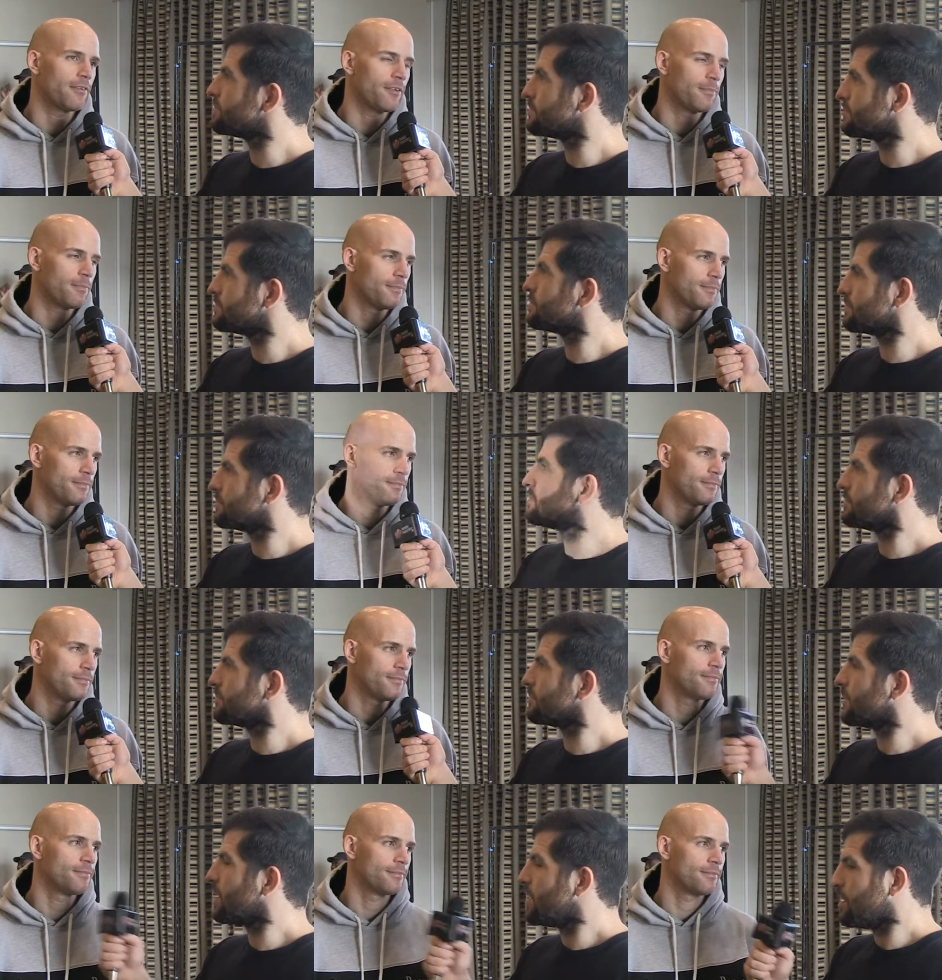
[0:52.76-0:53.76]
Speaker 1: of them.
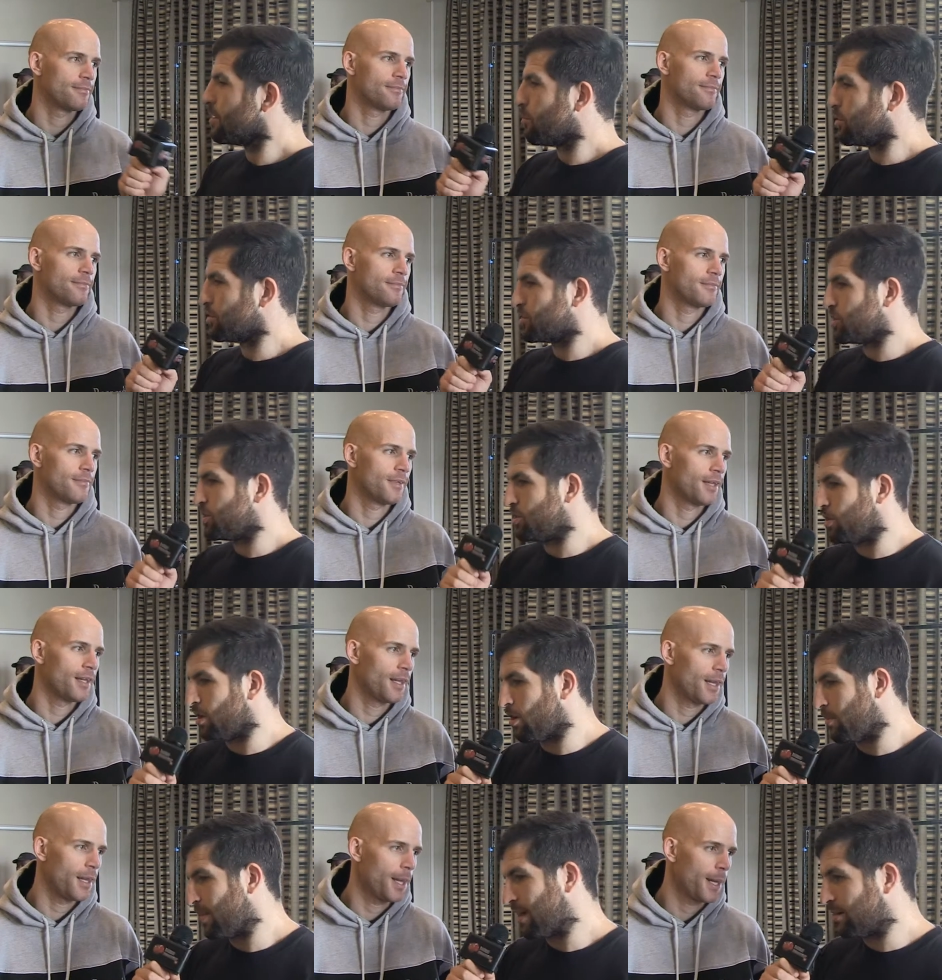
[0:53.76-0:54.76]
Speaker 2: What do you
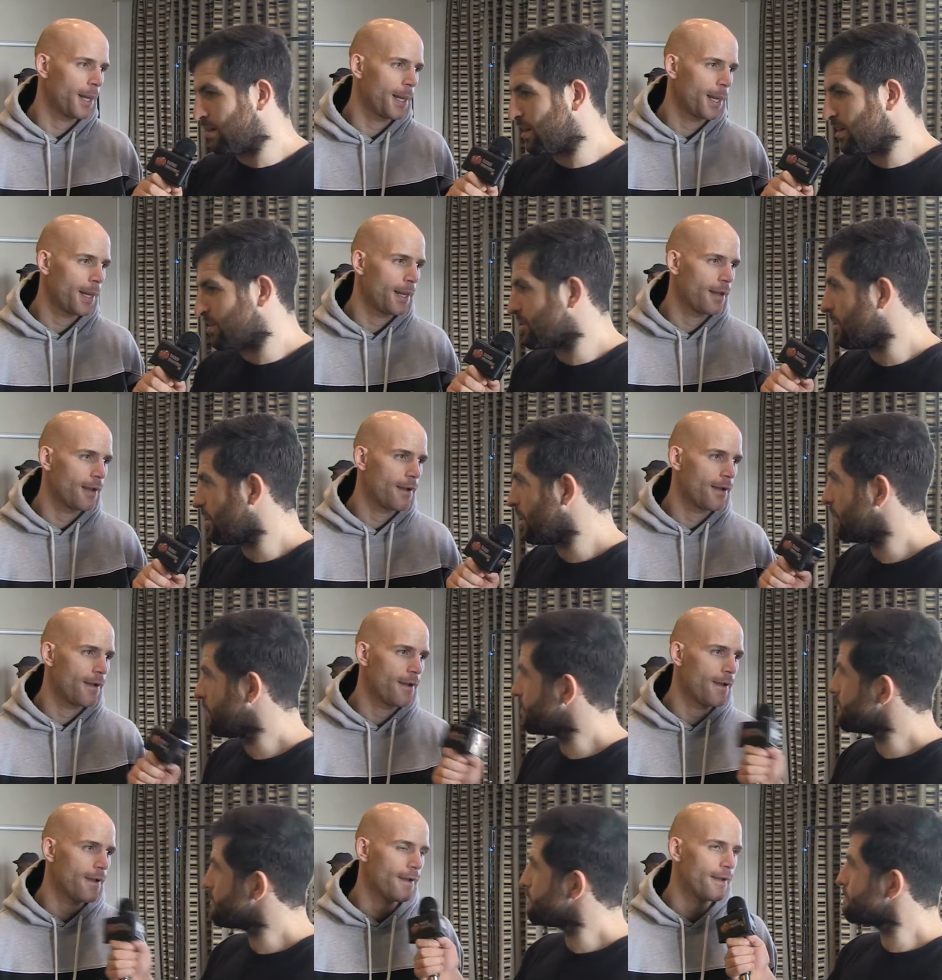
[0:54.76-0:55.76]
know about uh, Tony?
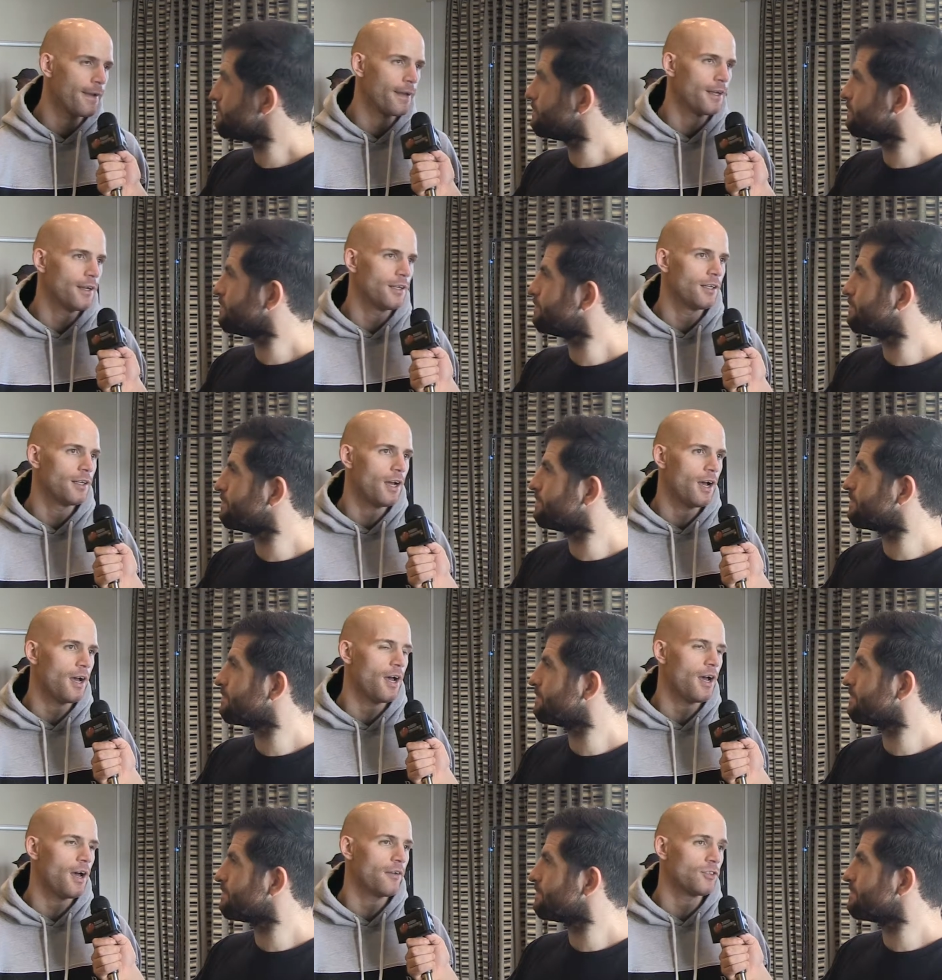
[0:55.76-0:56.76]

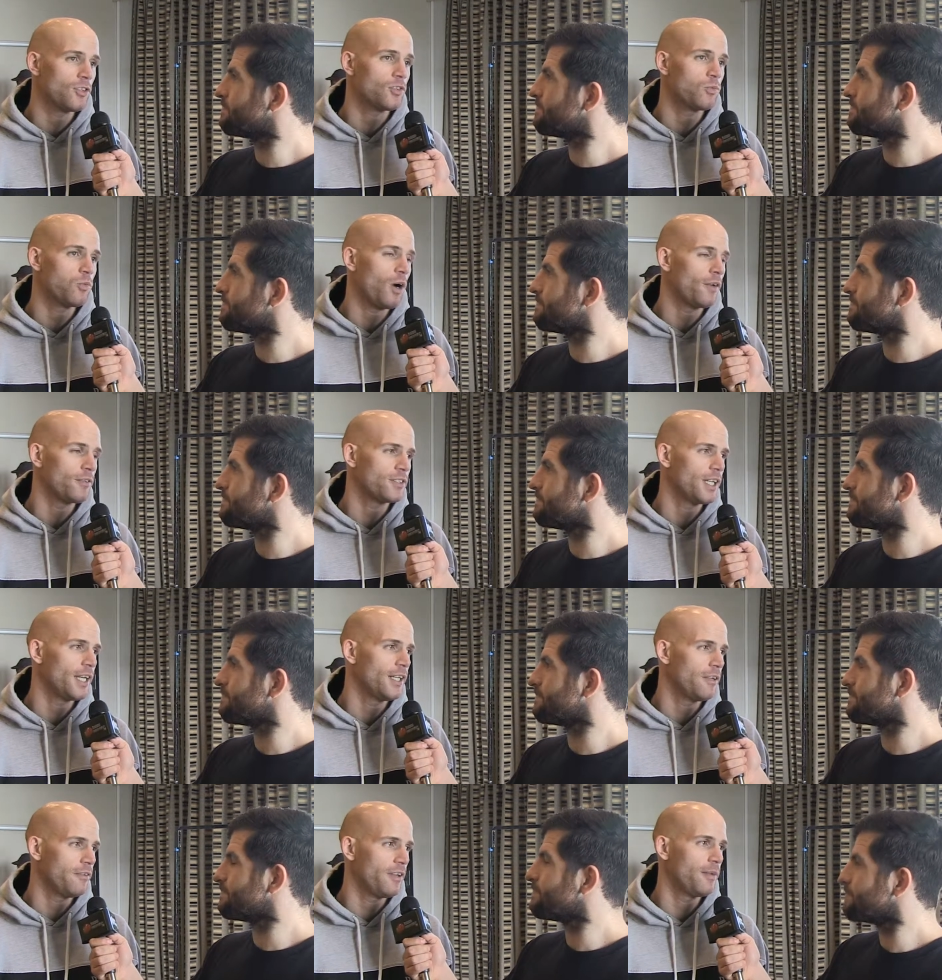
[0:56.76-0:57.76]
Speaker 1: Uh, just what I've
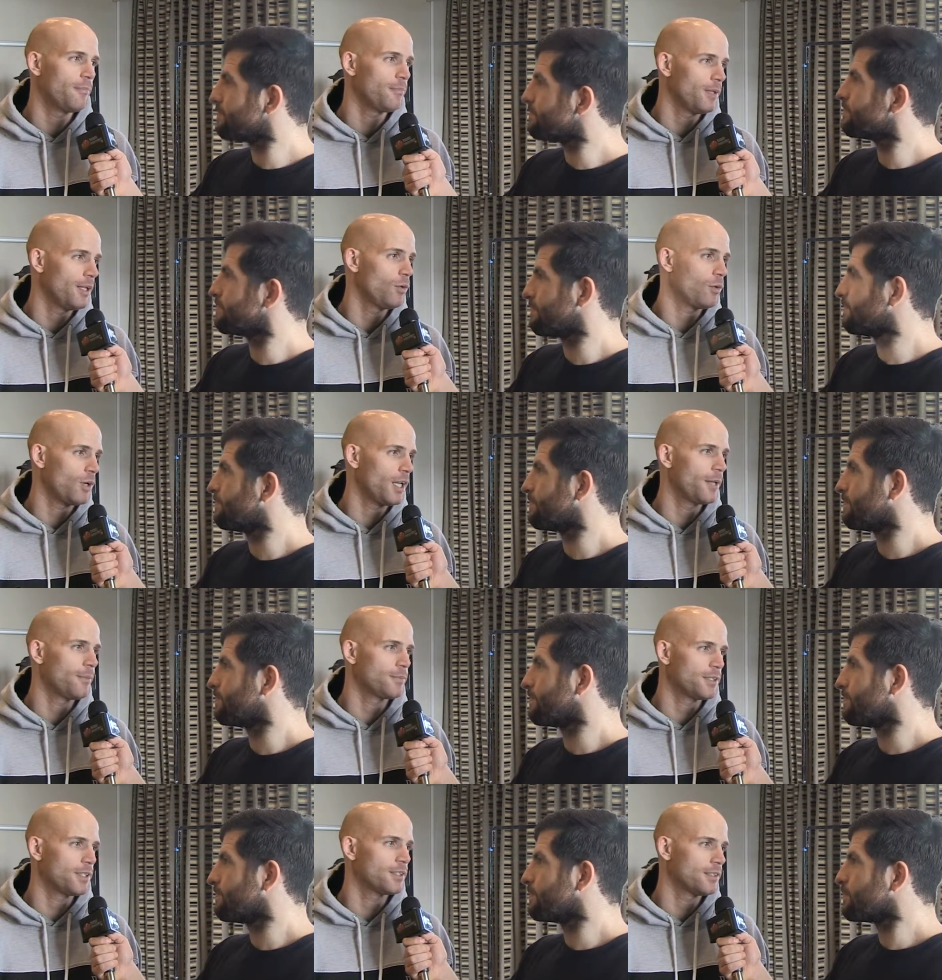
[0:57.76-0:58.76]
seen of him, little
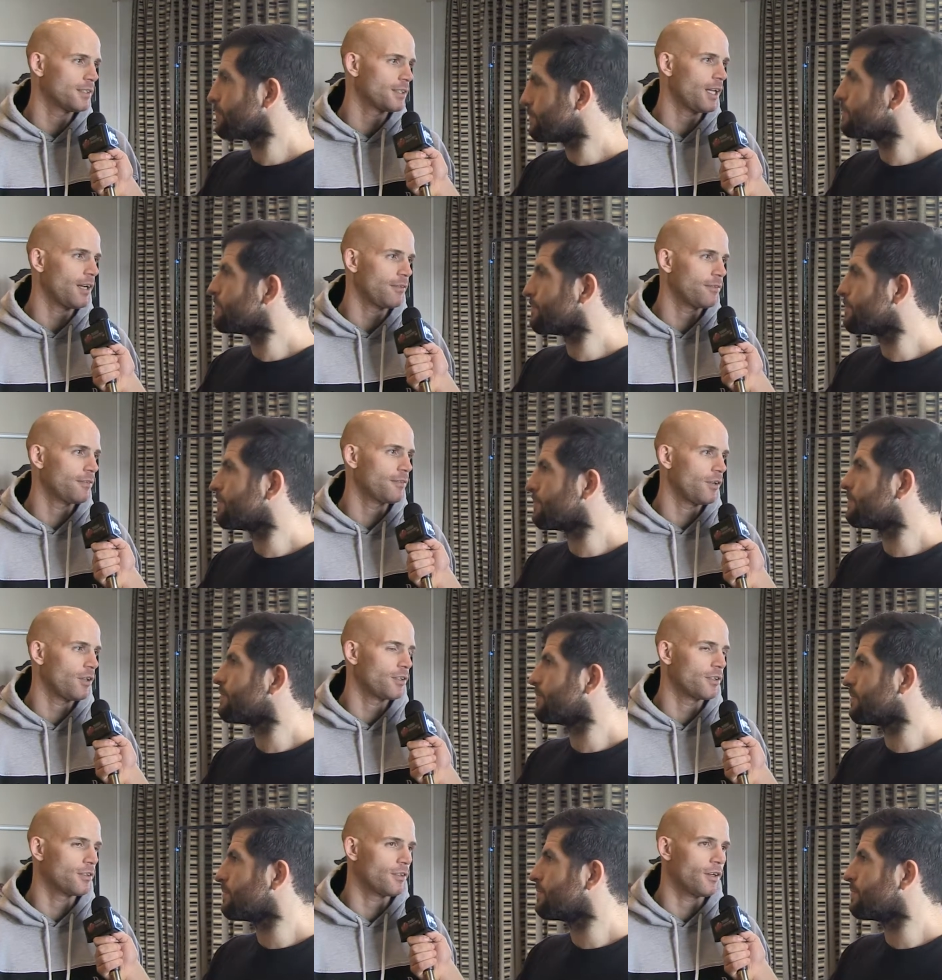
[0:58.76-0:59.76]
clips and stuff
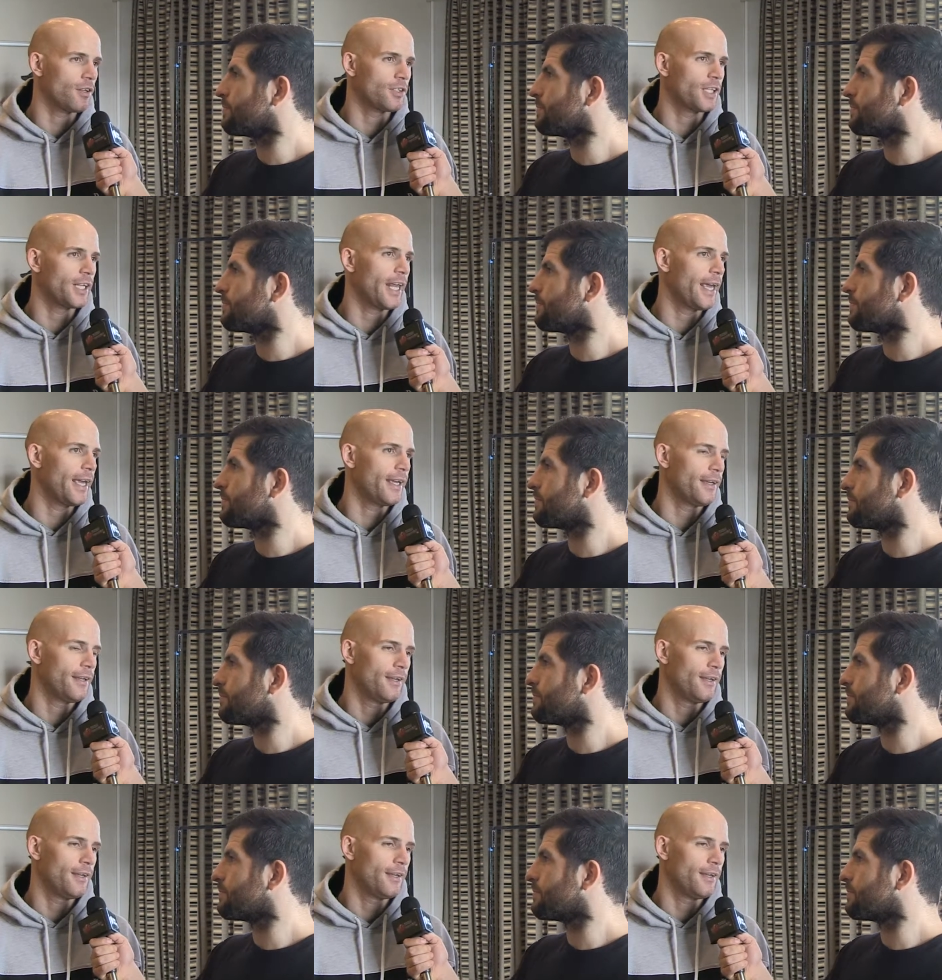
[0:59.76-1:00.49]
on on the net.